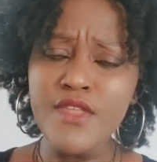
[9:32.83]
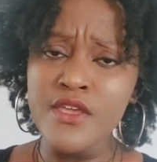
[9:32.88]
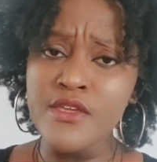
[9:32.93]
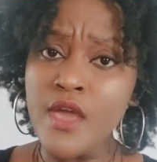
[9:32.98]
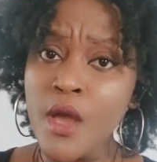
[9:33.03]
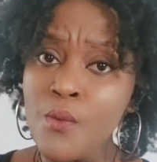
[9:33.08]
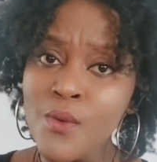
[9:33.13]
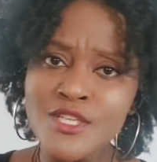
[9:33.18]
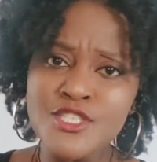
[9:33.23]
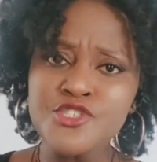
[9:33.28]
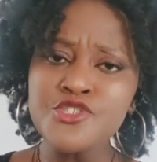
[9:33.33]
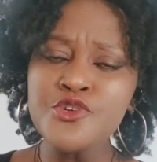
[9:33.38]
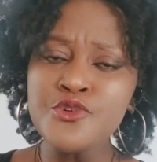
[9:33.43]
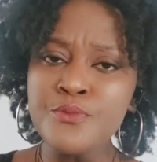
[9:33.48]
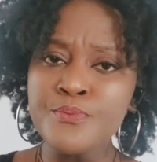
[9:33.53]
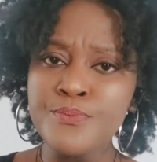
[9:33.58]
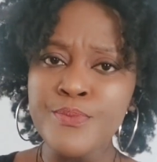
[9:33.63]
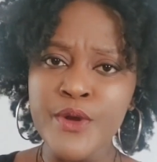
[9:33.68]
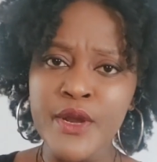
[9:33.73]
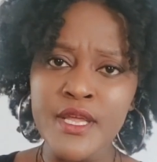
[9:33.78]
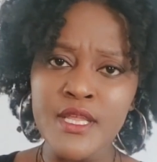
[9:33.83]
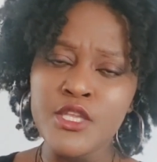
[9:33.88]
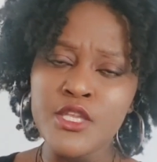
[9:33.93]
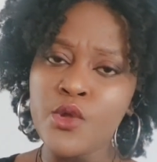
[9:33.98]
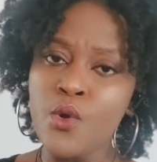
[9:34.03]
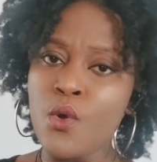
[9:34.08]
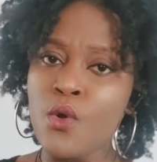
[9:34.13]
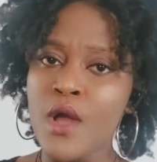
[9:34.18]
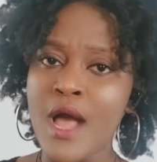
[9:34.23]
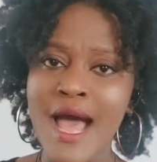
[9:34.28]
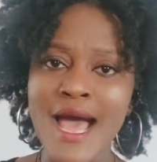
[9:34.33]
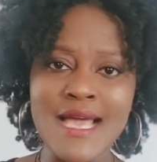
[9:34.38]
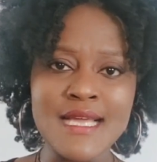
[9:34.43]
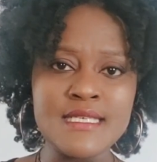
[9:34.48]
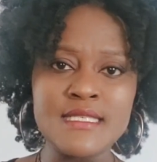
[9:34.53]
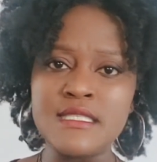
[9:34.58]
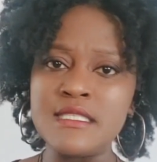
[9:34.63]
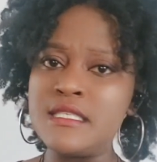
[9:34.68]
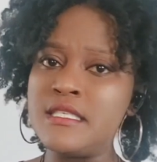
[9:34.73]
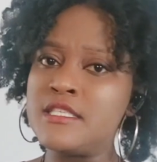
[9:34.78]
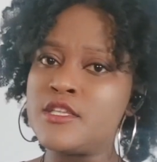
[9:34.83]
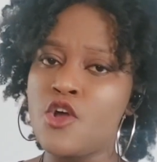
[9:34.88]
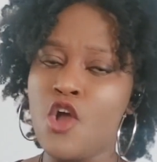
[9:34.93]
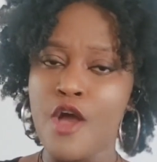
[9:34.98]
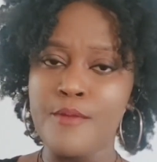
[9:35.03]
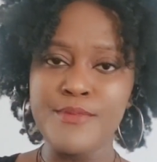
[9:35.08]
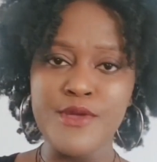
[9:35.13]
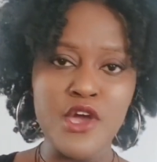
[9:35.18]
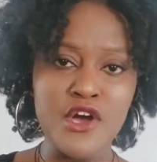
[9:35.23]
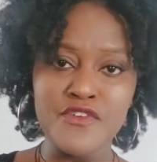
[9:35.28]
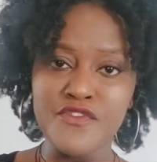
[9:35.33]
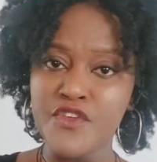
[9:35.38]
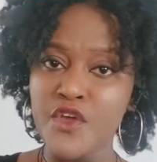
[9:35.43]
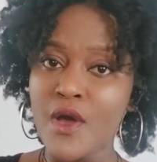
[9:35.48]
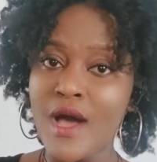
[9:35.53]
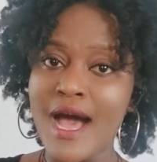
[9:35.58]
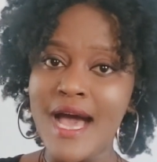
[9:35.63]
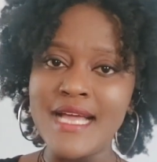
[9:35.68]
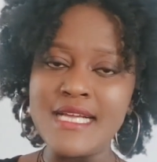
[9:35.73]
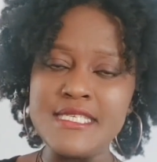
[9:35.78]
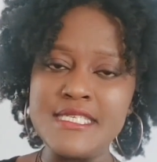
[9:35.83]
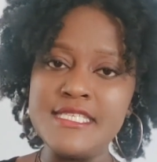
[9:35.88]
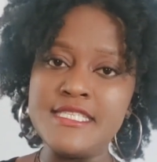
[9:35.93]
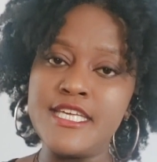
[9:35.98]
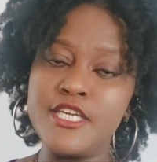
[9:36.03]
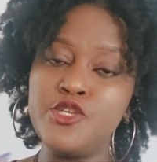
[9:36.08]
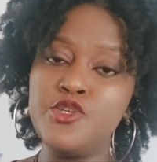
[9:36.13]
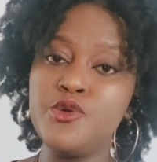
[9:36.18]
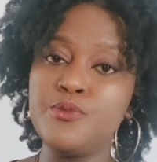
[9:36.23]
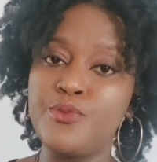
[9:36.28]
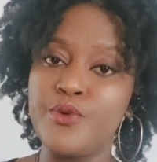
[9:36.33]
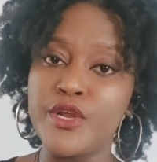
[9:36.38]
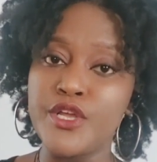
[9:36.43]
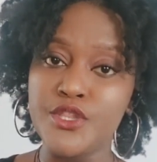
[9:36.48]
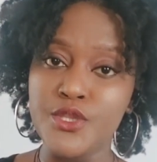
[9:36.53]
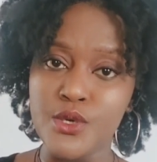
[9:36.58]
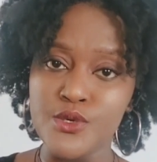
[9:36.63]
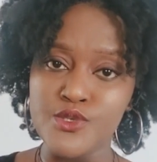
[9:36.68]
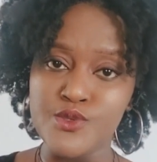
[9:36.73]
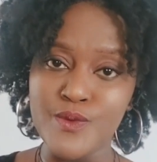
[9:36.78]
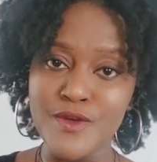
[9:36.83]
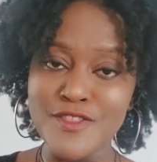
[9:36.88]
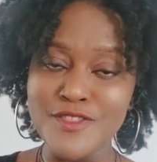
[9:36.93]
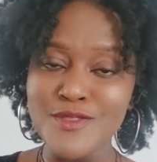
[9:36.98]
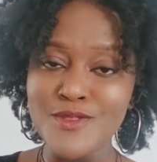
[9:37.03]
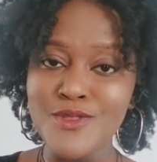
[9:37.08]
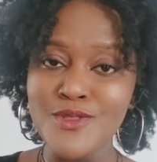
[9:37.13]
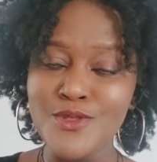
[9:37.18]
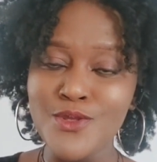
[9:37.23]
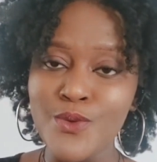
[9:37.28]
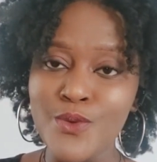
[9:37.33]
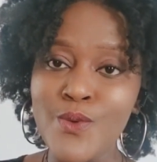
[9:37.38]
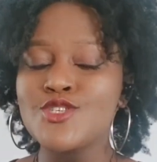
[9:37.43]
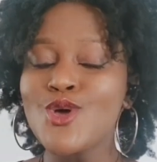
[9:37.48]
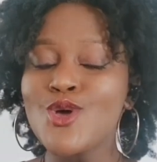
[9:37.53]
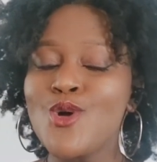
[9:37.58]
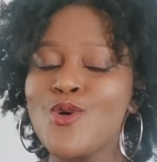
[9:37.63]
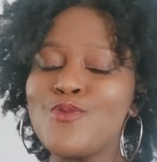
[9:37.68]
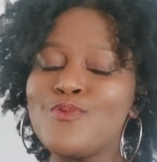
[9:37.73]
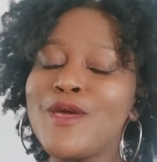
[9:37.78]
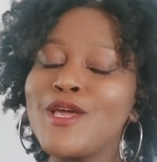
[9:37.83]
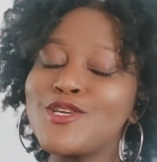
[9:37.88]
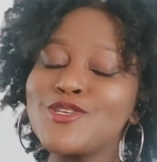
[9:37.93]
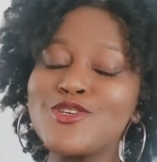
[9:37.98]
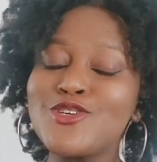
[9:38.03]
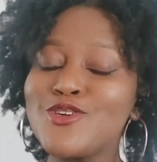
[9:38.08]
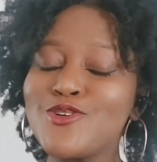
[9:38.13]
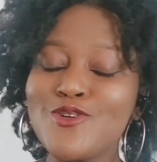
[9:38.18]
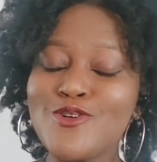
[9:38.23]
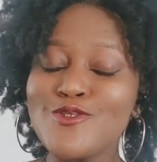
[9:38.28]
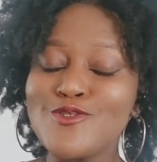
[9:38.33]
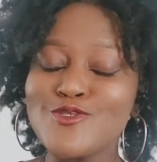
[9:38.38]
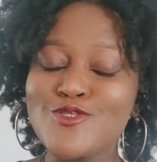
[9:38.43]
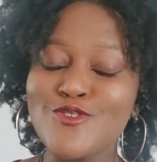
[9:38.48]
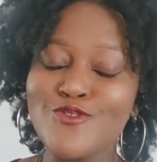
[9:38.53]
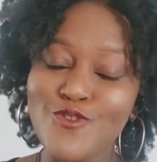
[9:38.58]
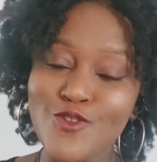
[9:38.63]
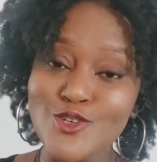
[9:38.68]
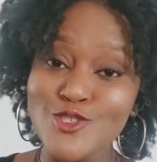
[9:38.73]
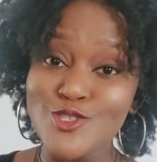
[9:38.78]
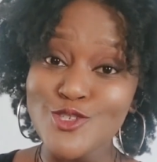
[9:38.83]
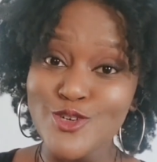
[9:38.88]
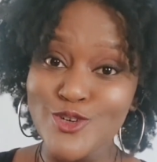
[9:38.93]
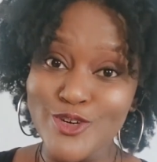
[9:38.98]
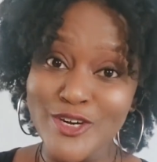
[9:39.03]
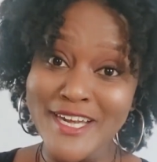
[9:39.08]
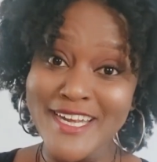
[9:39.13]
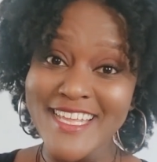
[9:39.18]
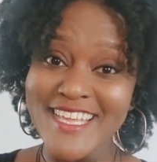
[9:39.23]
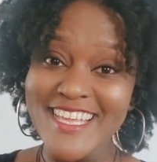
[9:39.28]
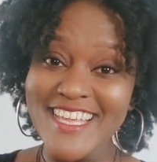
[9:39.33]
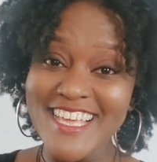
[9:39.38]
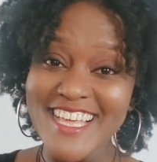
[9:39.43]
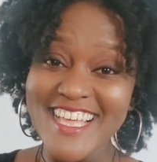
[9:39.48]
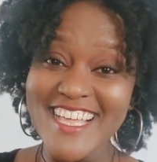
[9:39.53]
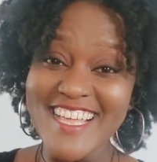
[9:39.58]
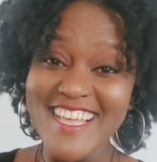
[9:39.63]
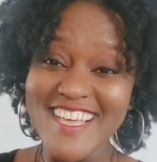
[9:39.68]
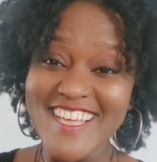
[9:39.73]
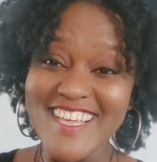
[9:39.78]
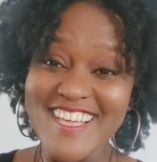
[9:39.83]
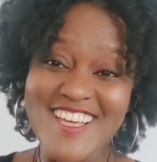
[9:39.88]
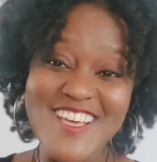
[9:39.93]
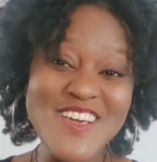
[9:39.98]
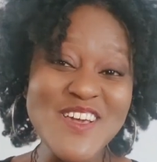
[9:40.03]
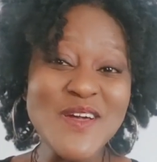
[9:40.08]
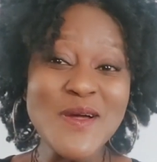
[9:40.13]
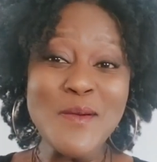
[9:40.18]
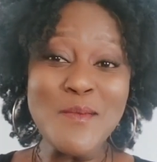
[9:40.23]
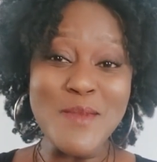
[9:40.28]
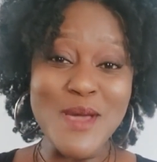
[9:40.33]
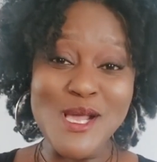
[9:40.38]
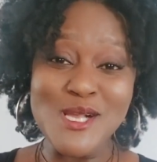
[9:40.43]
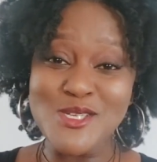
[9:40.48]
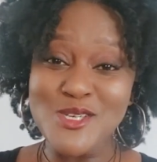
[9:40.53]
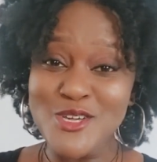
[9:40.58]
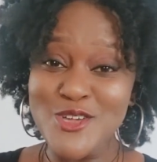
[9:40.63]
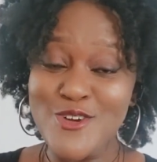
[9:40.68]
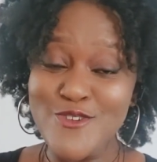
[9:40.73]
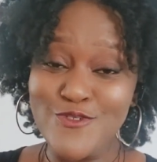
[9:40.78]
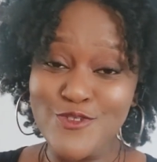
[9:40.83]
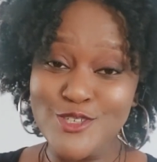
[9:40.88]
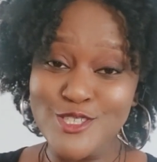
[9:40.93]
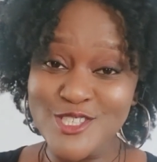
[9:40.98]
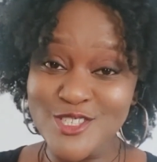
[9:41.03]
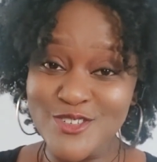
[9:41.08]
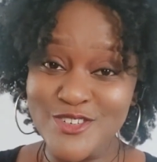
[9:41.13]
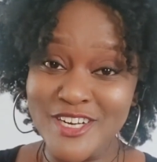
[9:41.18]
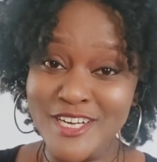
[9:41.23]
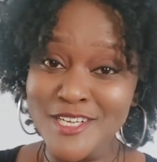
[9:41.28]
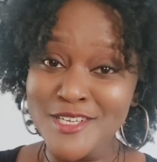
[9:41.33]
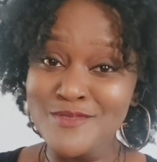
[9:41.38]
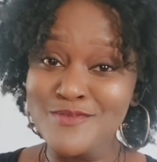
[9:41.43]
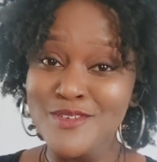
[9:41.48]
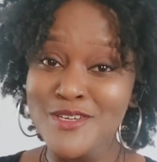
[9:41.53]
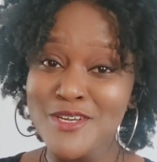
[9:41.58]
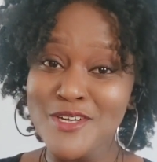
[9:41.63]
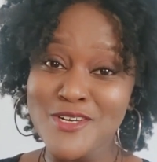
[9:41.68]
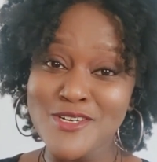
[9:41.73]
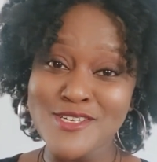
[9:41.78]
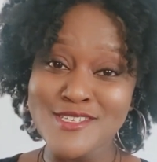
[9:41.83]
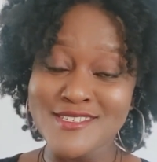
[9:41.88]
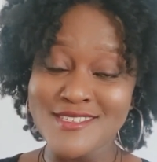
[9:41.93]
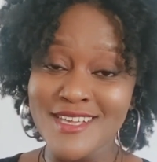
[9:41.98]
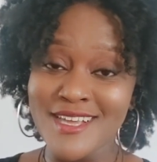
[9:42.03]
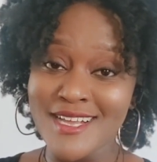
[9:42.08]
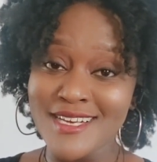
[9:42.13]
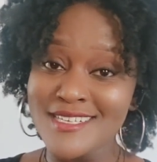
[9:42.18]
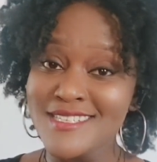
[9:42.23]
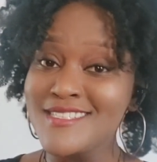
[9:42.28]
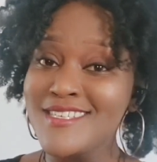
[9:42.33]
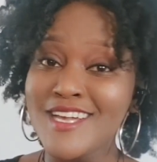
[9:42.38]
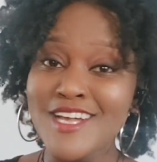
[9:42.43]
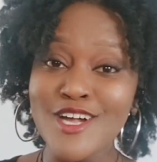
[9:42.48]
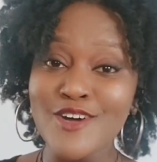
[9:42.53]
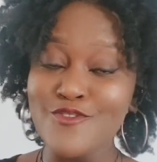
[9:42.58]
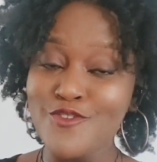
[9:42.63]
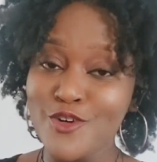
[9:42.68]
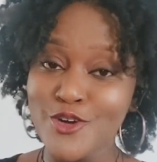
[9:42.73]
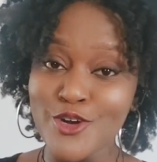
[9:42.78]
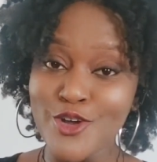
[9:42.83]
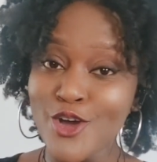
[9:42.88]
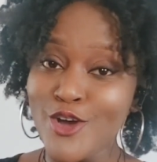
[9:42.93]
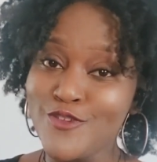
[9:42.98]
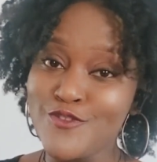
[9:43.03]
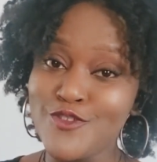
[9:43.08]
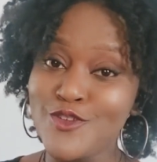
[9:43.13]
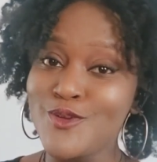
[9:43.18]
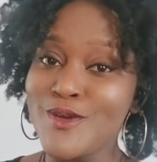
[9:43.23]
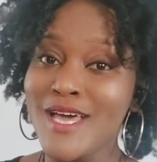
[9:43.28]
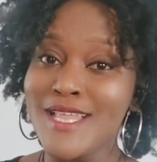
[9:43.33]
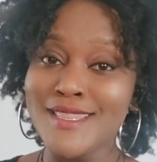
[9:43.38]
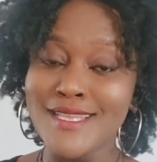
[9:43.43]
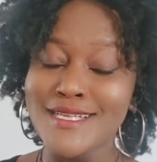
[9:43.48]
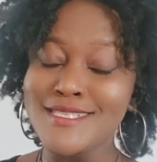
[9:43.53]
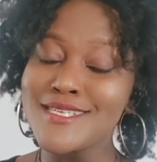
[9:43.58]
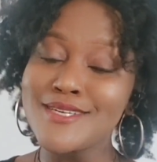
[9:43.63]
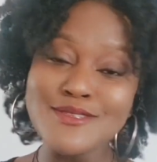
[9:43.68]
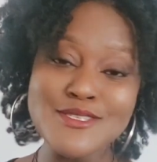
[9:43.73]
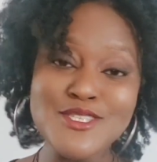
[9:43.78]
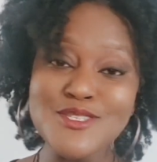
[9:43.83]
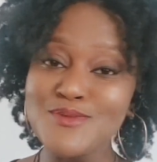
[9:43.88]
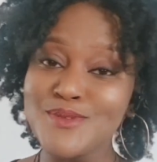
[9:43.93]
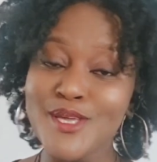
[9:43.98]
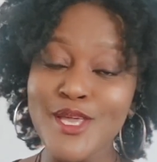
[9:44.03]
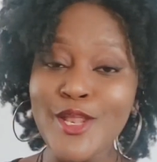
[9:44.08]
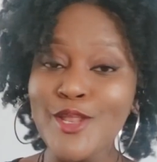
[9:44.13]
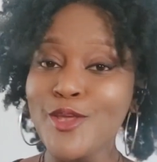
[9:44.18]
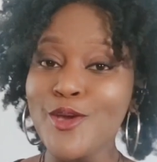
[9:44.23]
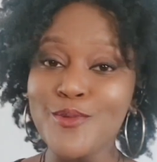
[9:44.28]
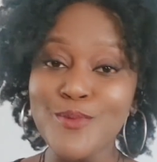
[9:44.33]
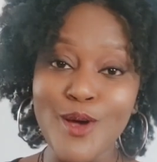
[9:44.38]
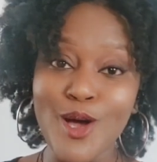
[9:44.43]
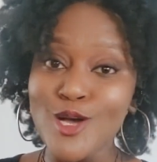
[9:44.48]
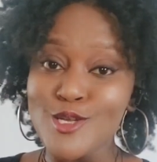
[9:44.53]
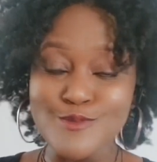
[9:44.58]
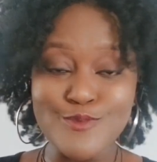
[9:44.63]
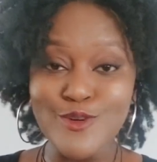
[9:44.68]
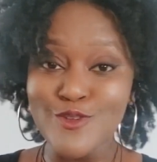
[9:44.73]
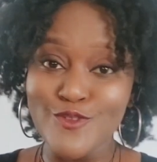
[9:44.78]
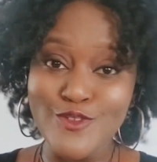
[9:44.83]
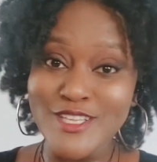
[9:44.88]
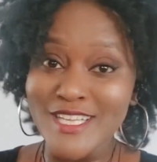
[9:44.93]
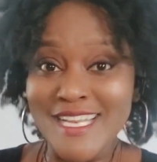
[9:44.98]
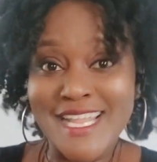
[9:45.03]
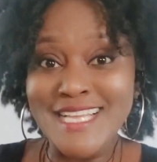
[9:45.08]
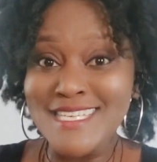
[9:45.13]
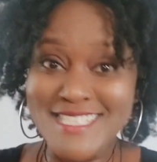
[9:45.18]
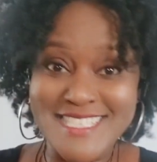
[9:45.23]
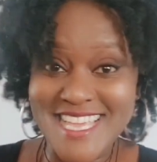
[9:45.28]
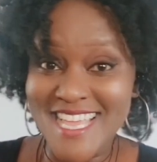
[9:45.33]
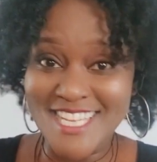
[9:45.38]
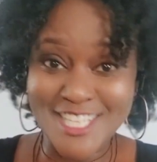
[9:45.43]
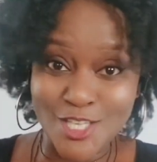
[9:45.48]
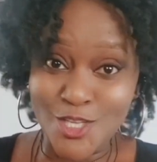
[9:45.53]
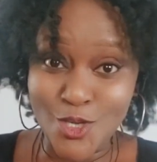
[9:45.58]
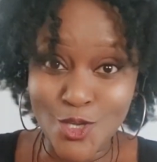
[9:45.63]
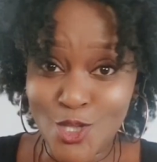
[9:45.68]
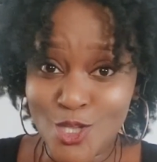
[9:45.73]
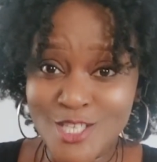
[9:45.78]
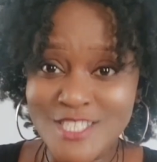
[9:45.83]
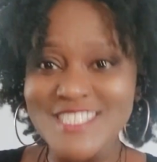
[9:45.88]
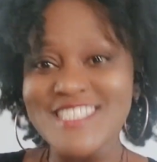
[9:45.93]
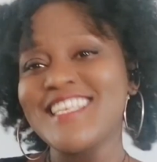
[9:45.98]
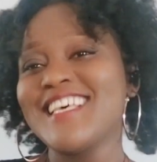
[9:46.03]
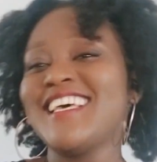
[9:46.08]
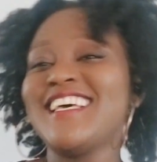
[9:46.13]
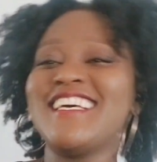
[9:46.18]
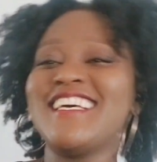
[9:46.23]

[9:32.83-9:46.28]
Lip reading: yeah, once you bring your ID, the copy of your ID, then you bring those with you. So make sure you're also photo ready. Make sure you're photo ready, because they're going to take a photo of you, and that's going to be in your passport for the next 10 years.